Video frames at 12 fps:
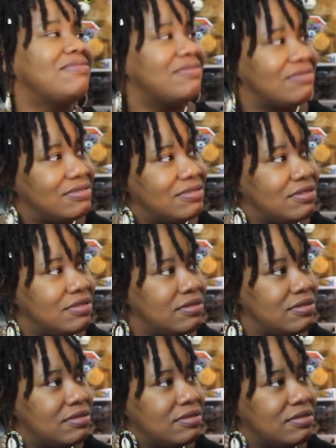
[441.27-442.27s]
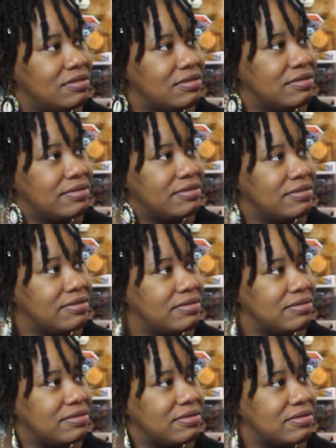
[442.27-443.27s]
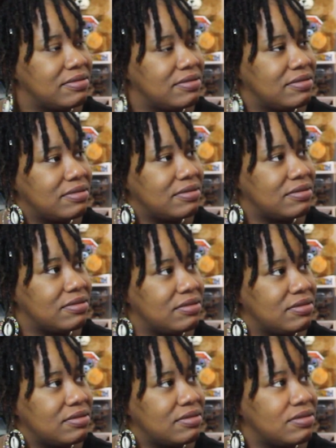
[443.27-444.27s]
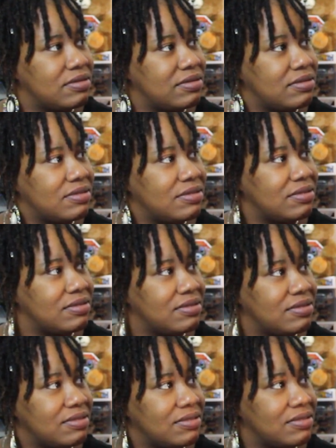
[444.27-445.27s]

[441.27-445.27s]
No words are spoken by the person on screen.